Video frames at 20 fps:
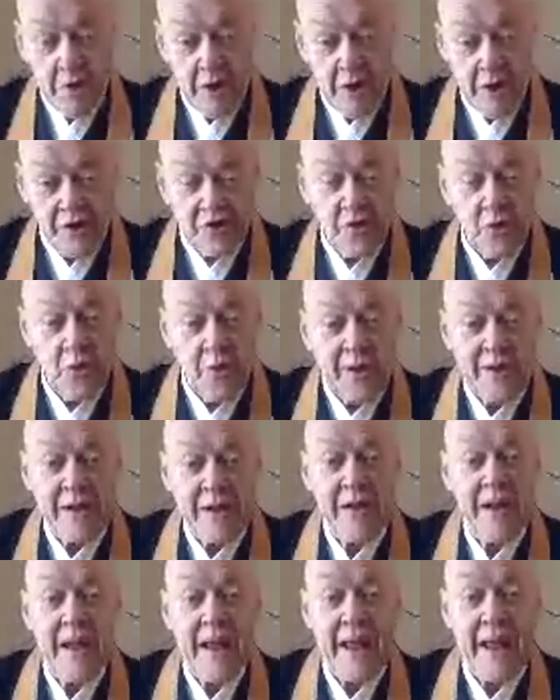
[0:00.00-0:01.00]
is what
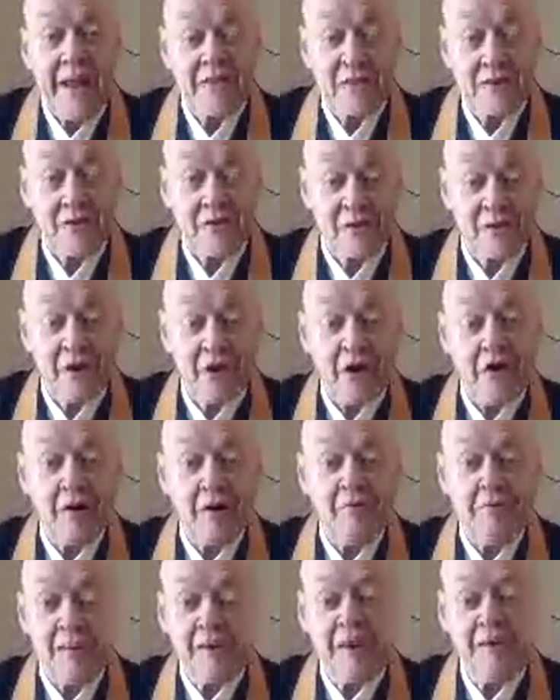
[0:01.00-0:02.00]
enhances our
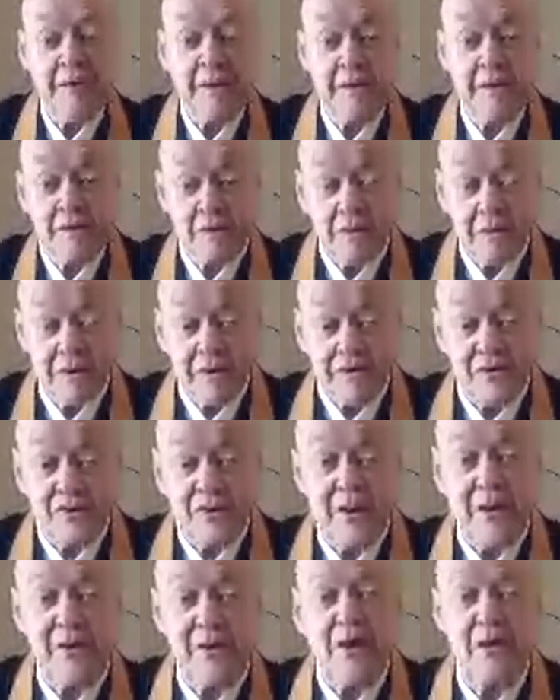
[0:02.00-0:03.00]
ability to
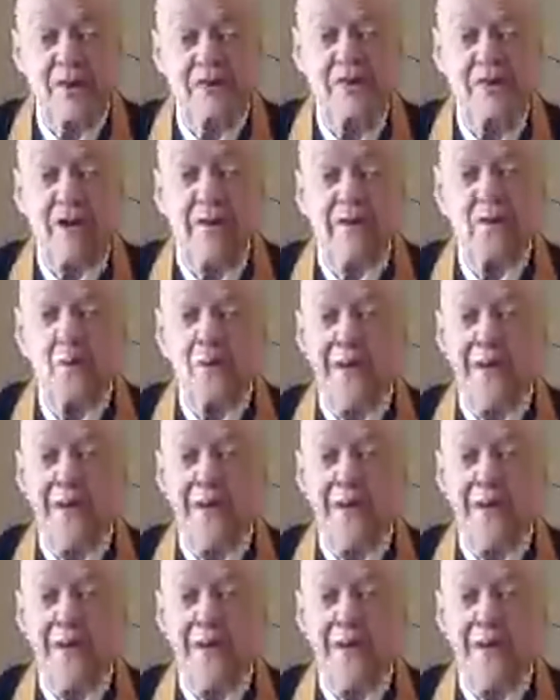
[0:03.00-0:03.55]
extend ourselves